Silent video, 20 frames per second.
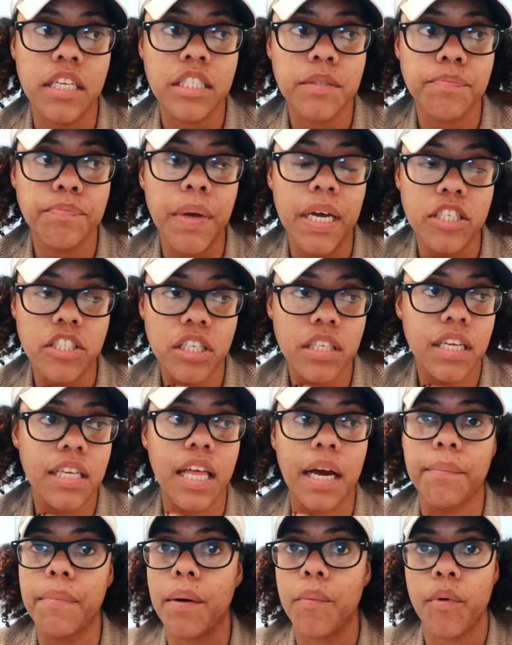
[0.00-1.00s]
especially
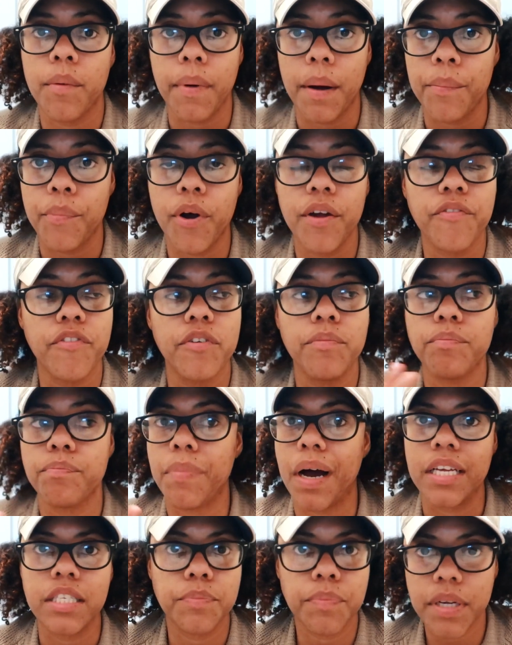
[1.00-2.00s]
like when my boyfriend
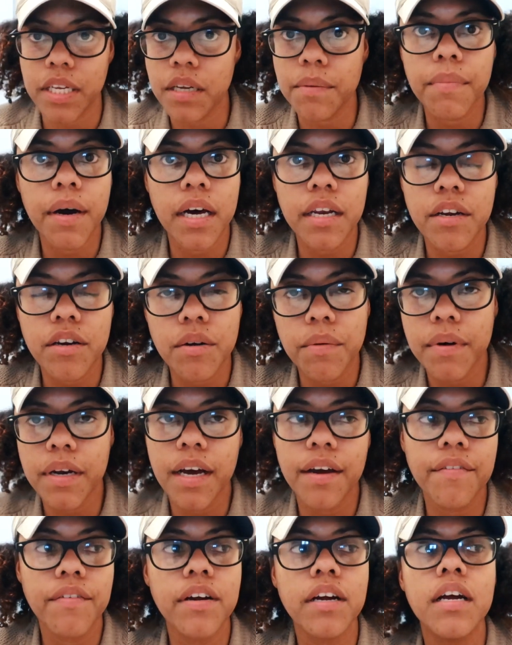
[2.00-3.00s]
buys peanut butter or
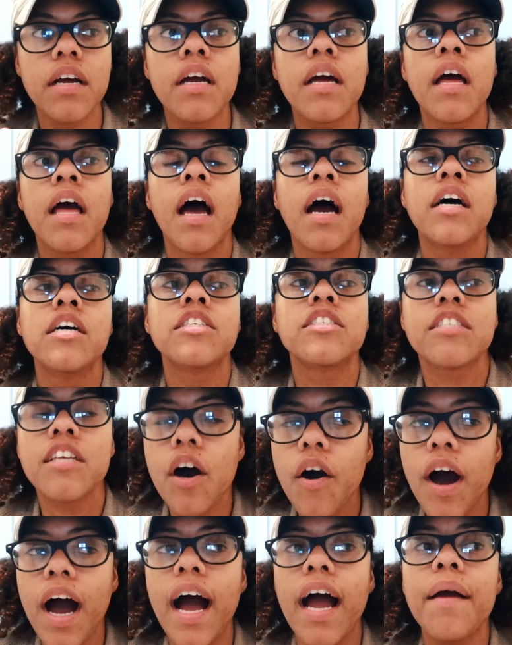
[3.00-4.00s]
whatever. So
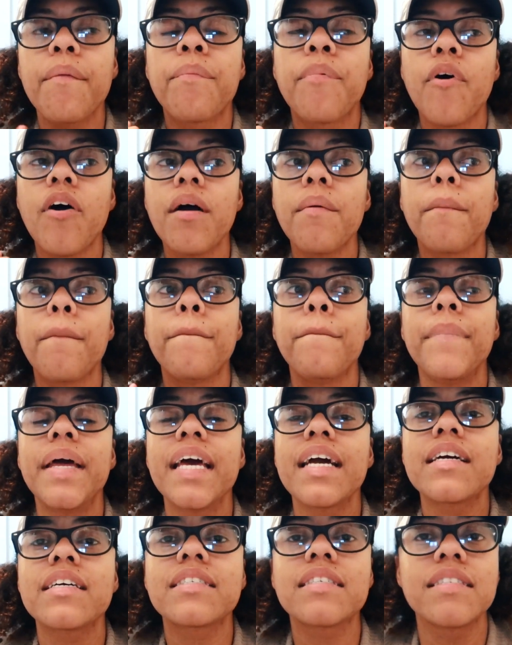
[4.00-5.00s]
I bought
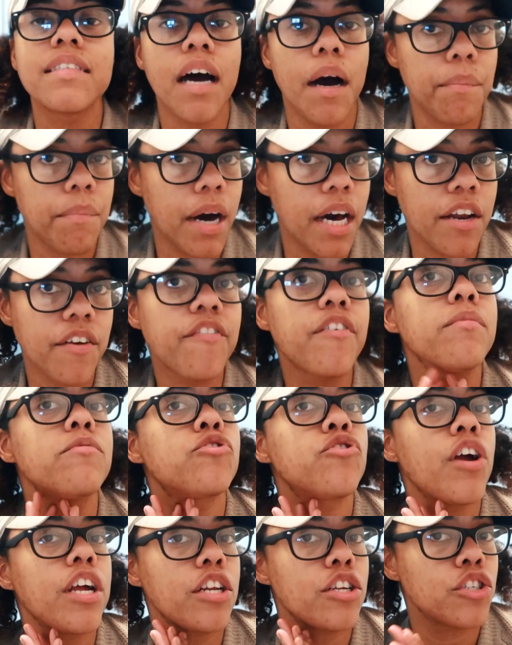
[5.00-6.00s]
mixed nut butter from
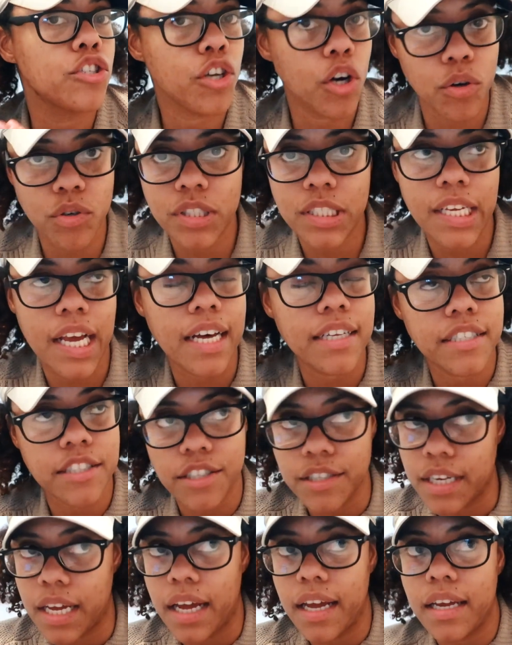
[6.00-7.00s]
Trader Joe's
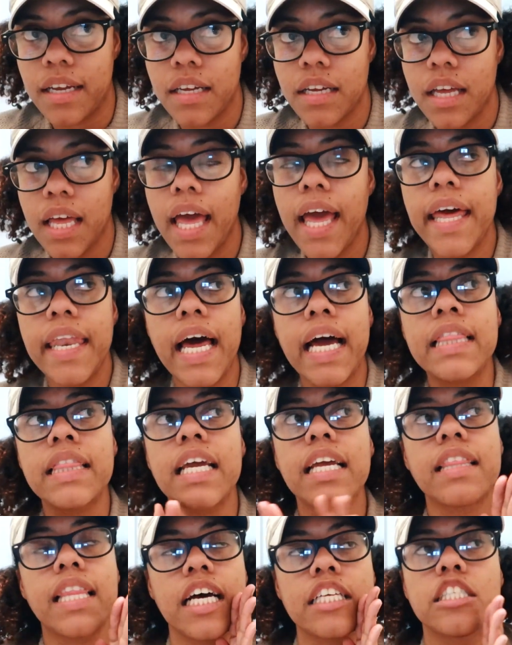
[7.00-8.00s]
yesterday. And I
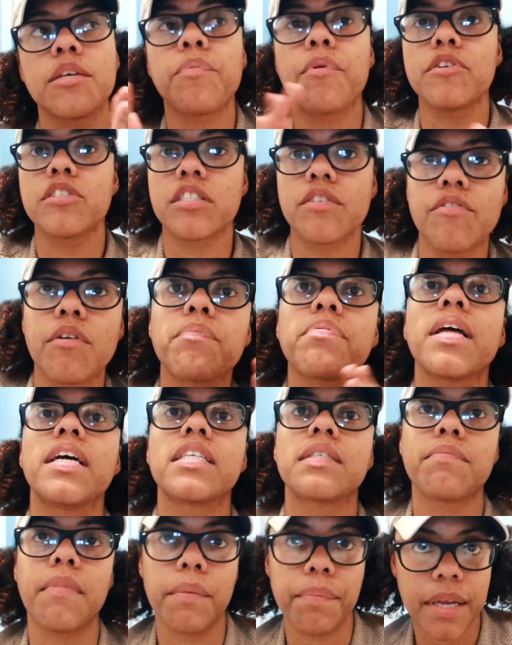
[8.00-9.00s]
think that's supposed to
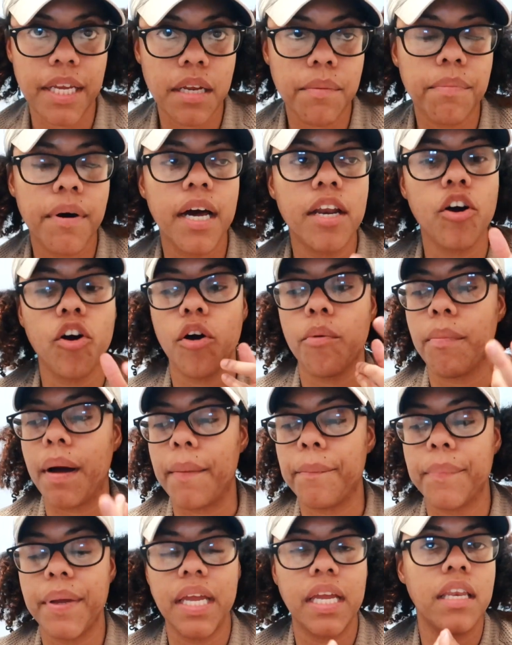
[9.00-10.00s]
replace my peanut butter or
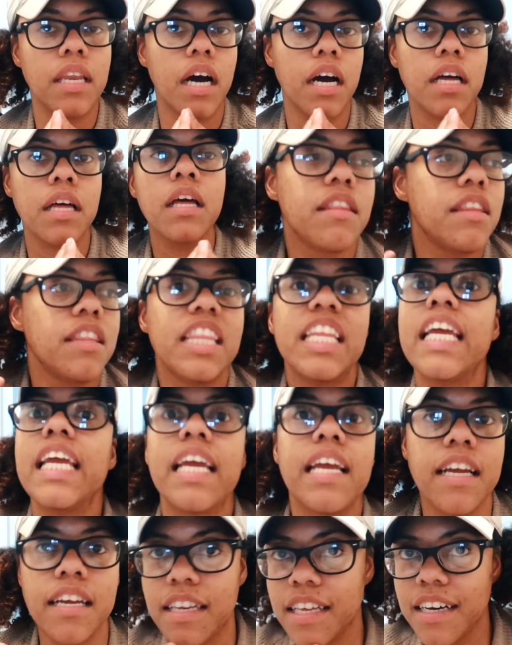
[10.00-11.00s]
my peanut
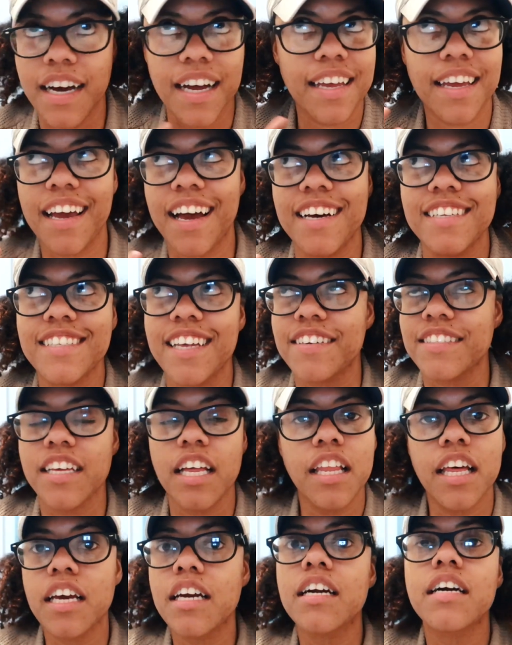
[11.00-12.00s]
need, I guess. I
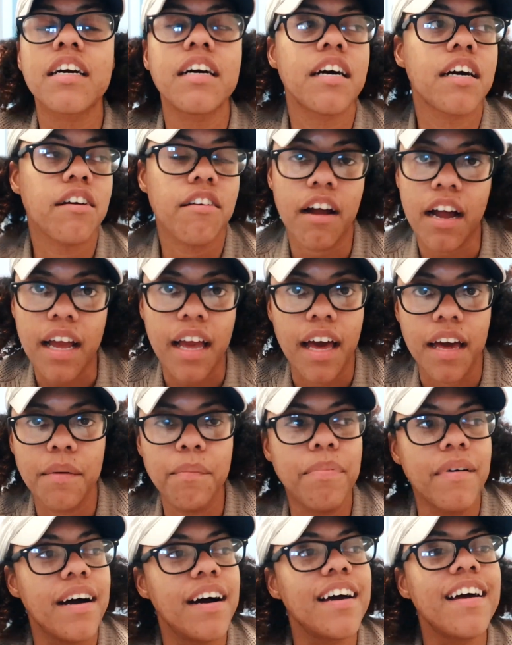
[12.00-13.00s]
sound like a
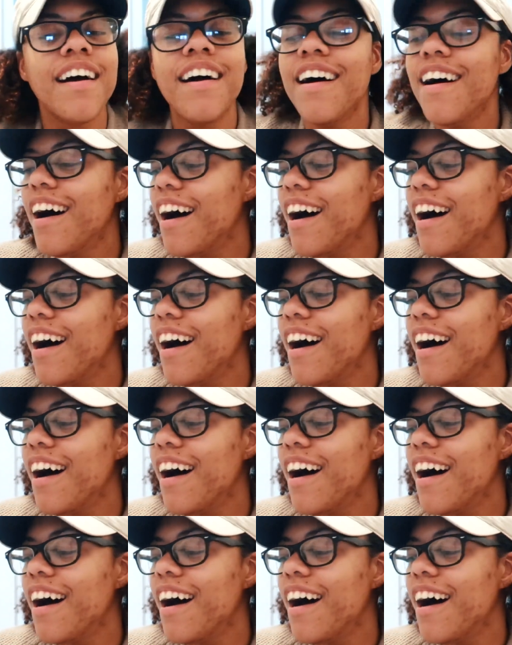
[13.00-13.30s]
crackhead, but